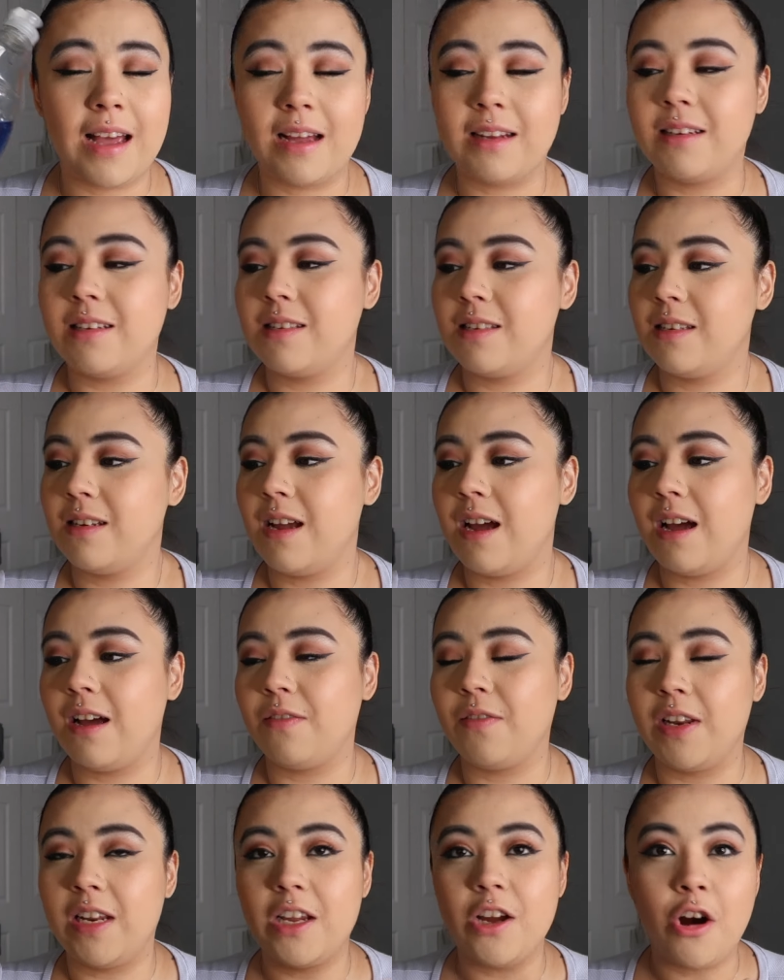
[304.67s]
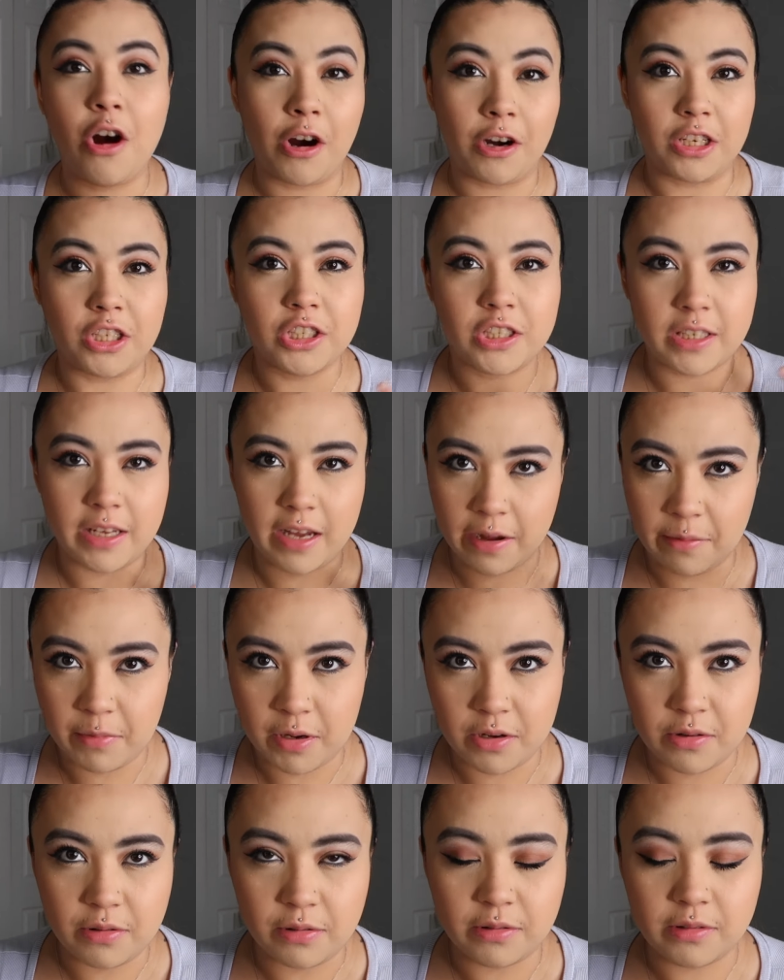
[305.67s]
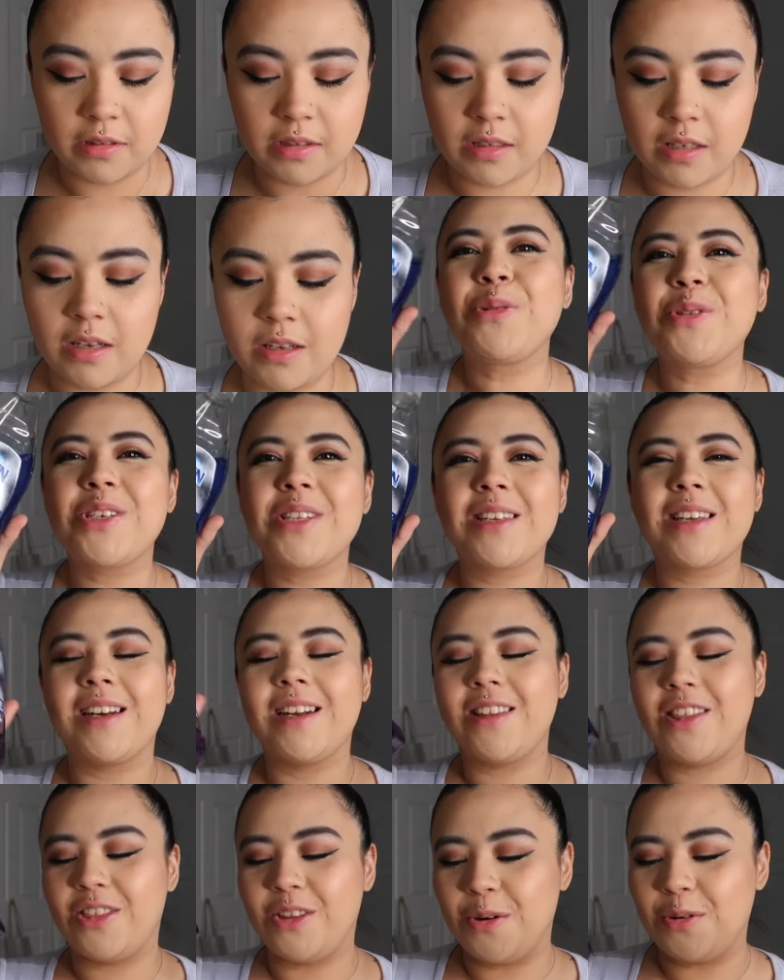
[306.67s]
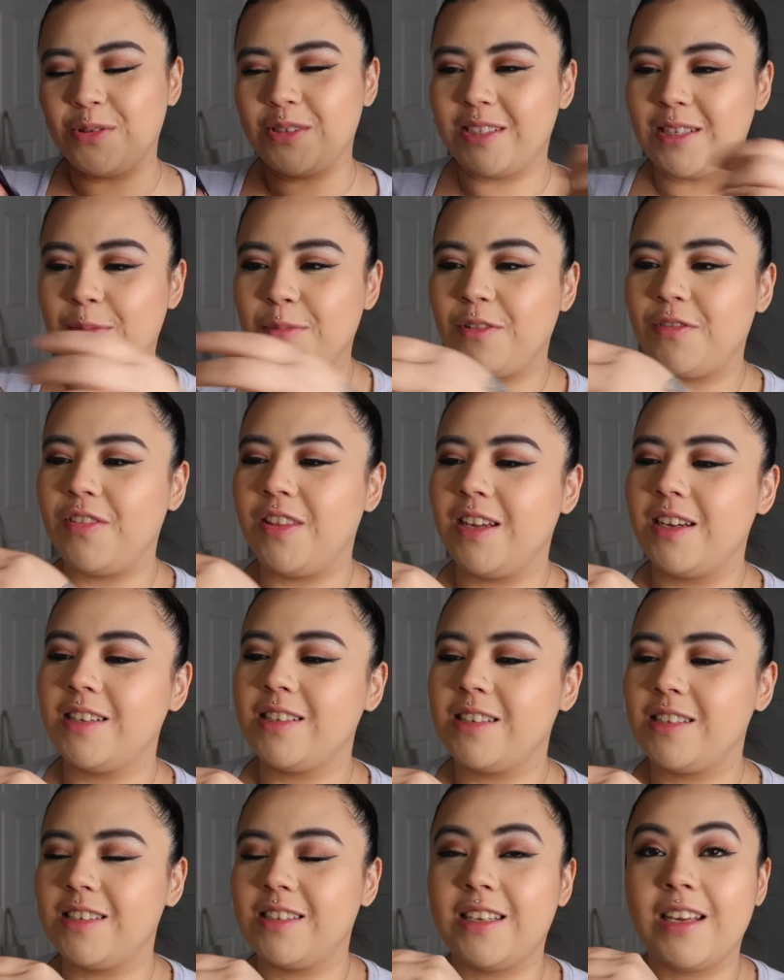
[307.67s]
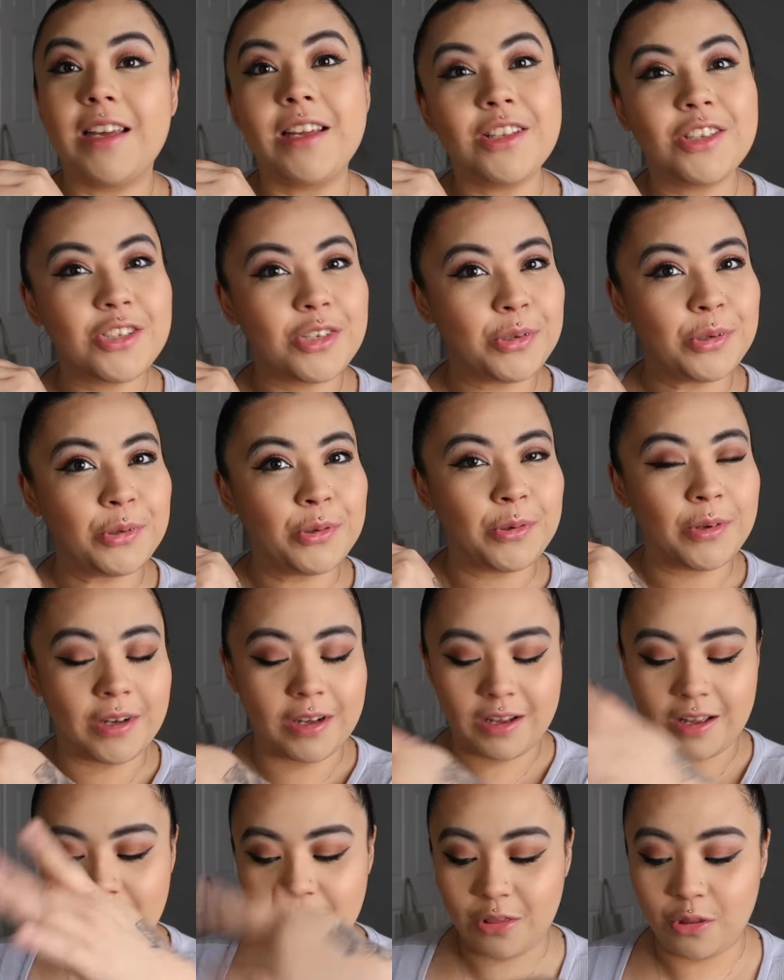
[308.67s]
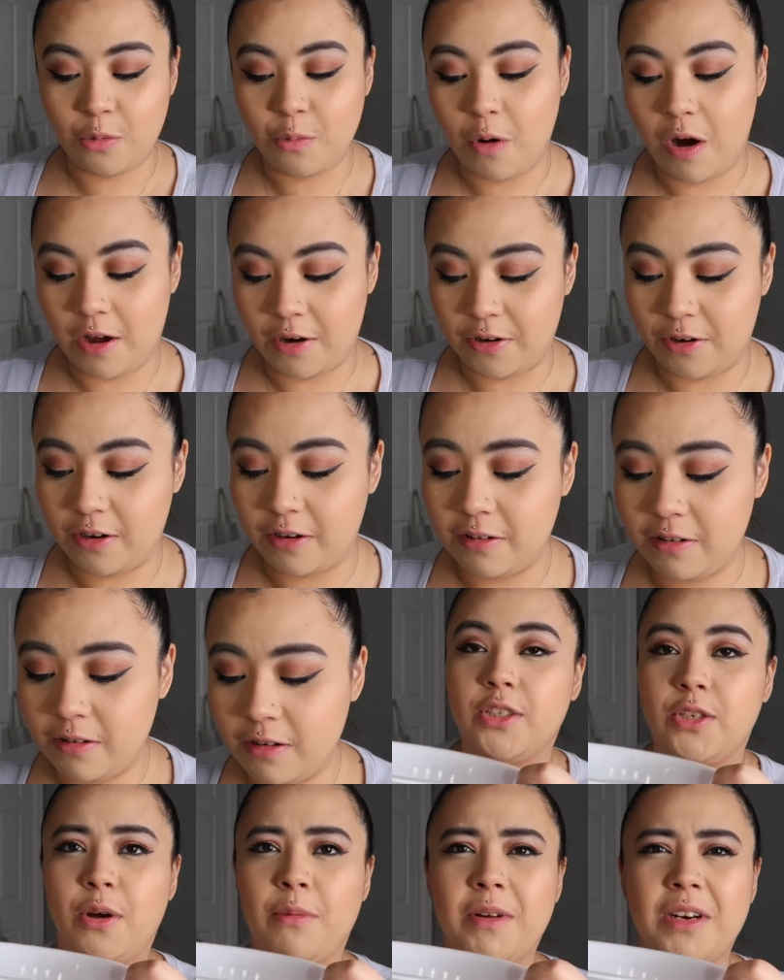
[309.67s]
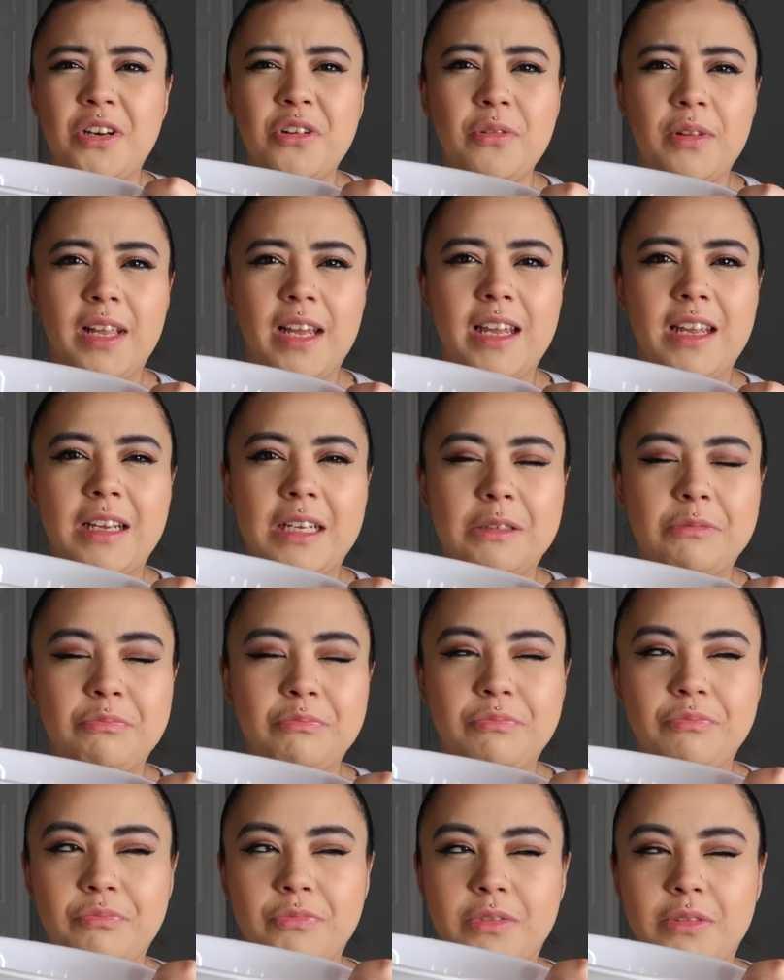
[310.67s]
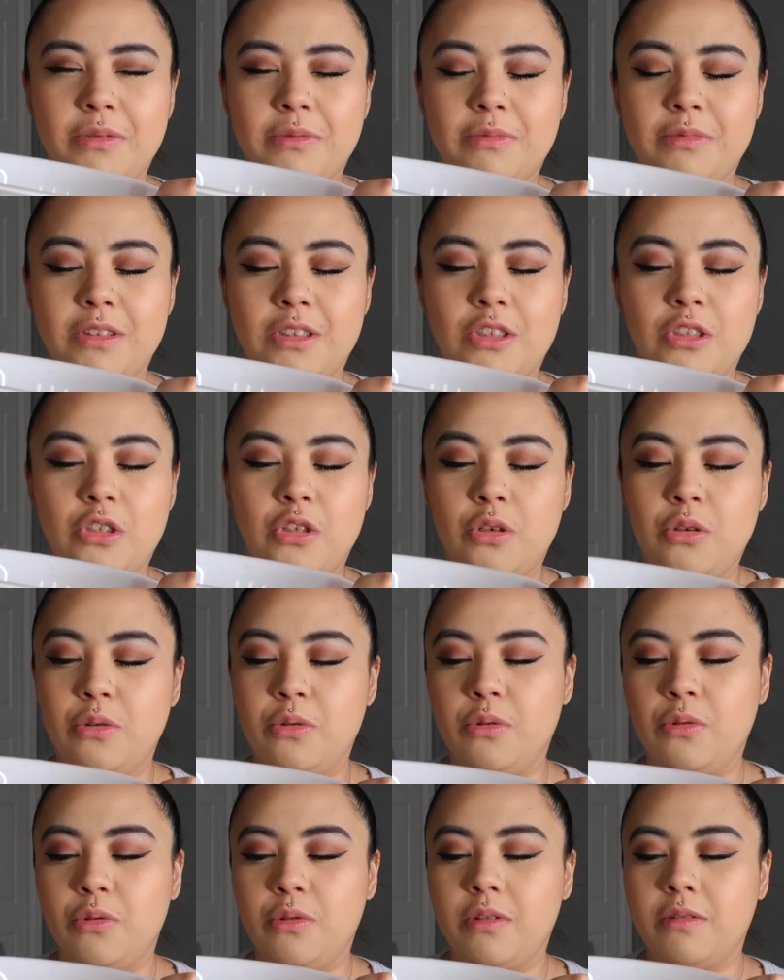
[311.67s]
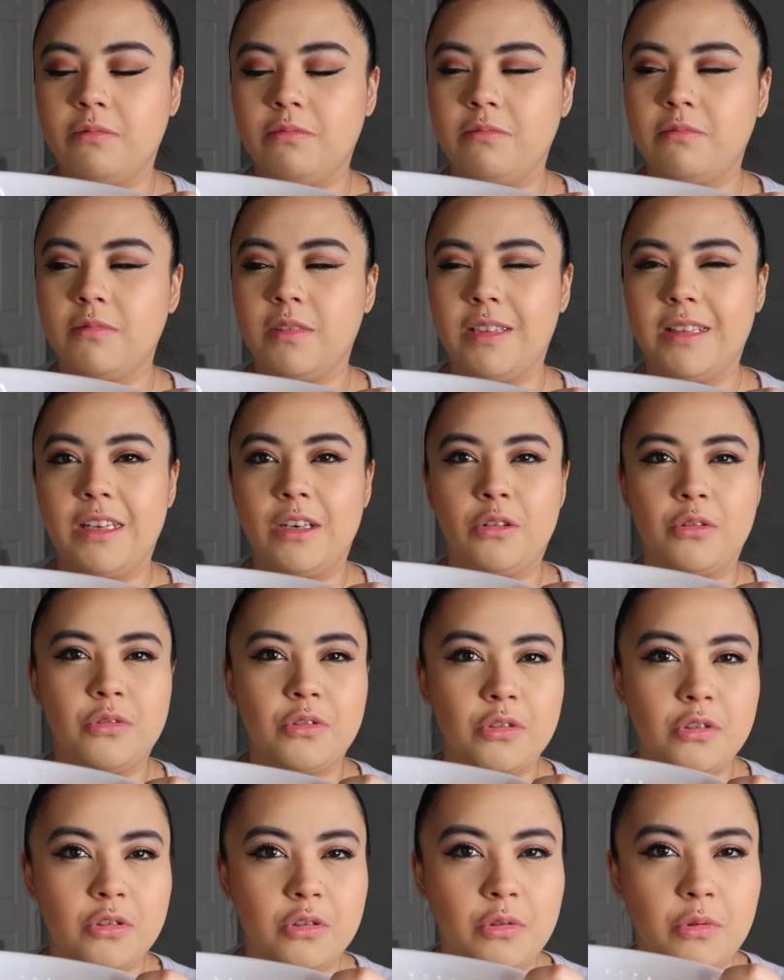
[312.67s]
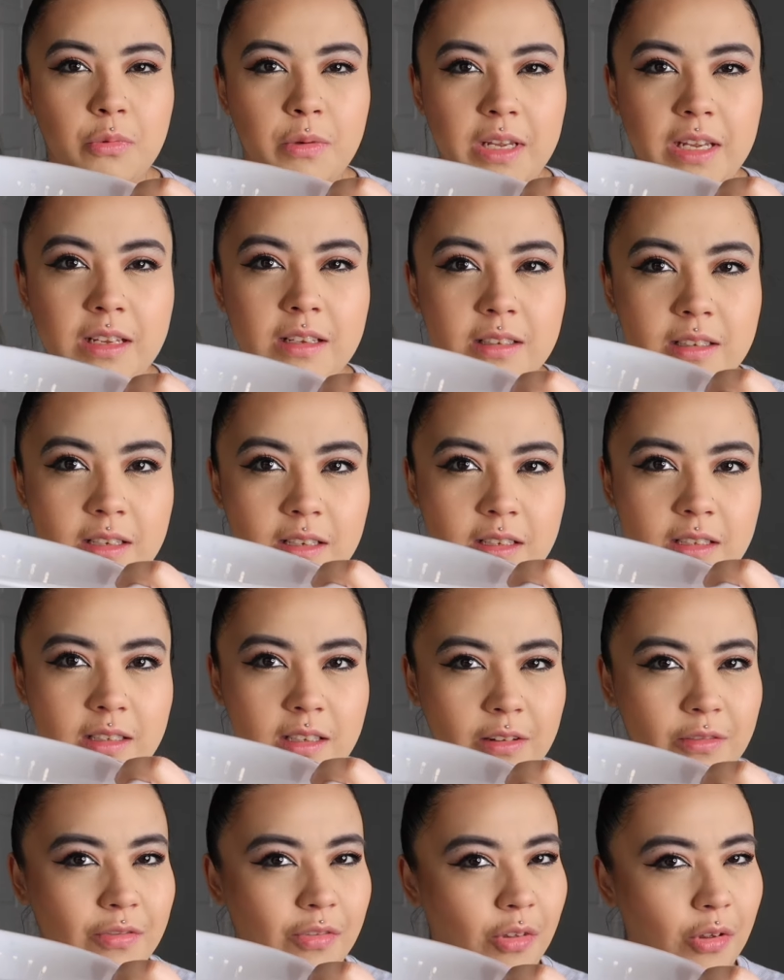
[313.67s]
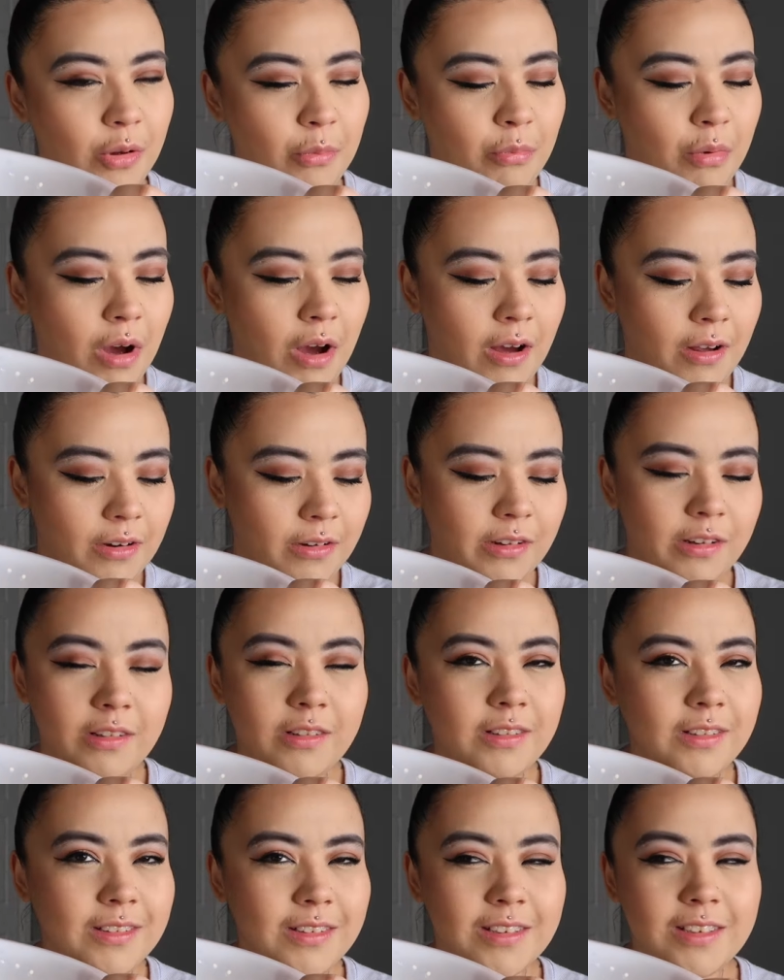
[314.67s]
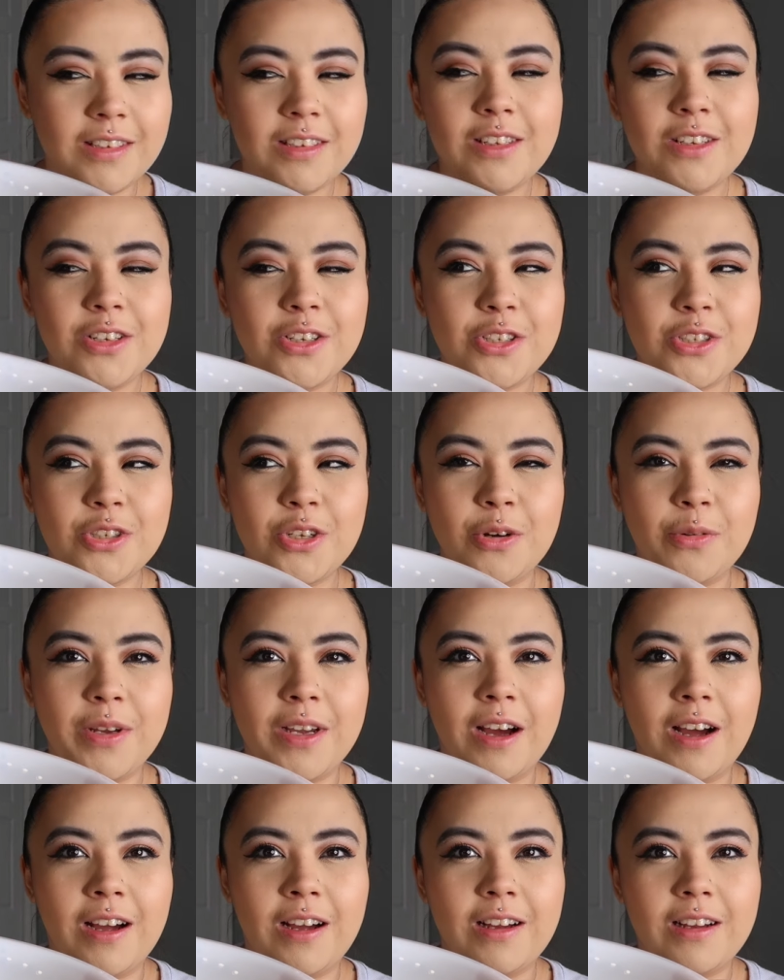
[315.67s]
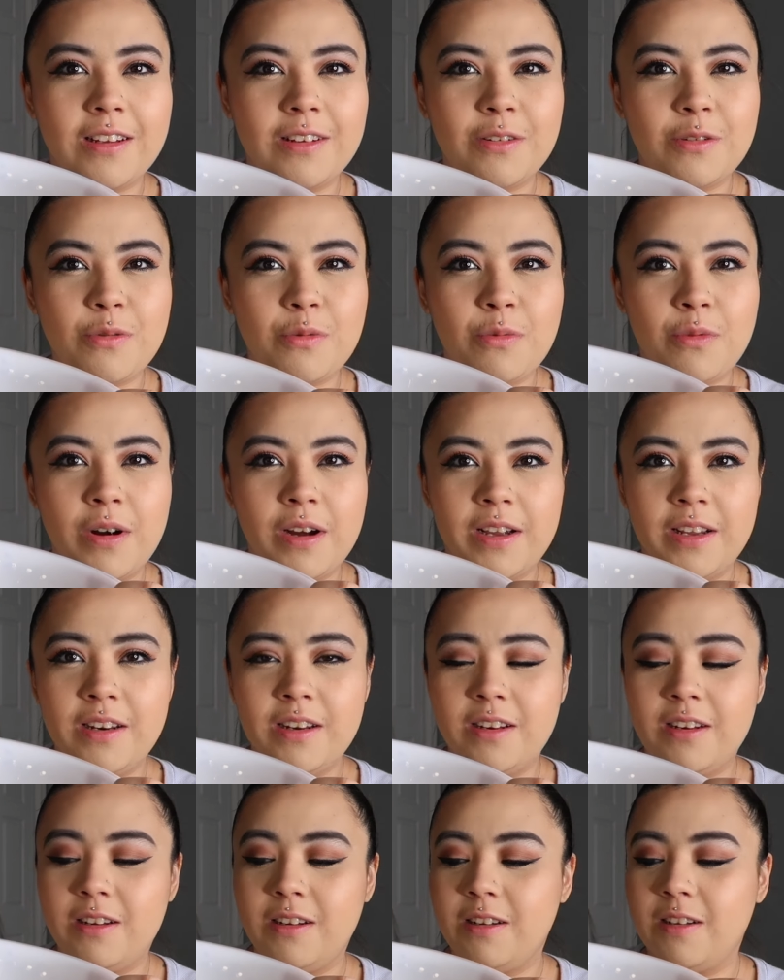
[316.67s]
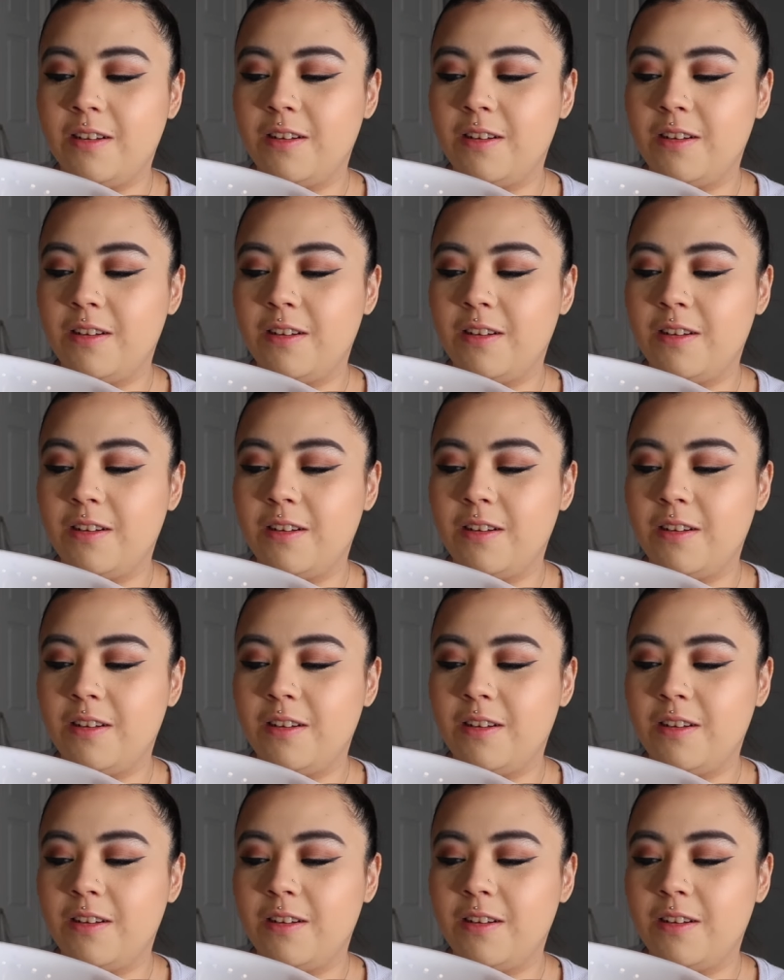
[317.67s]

that doesn't have any harsh chemicals. So we're just gonna throw some of this into the water. So I'm gonna do like two little squeezes of the bottle. So we got one,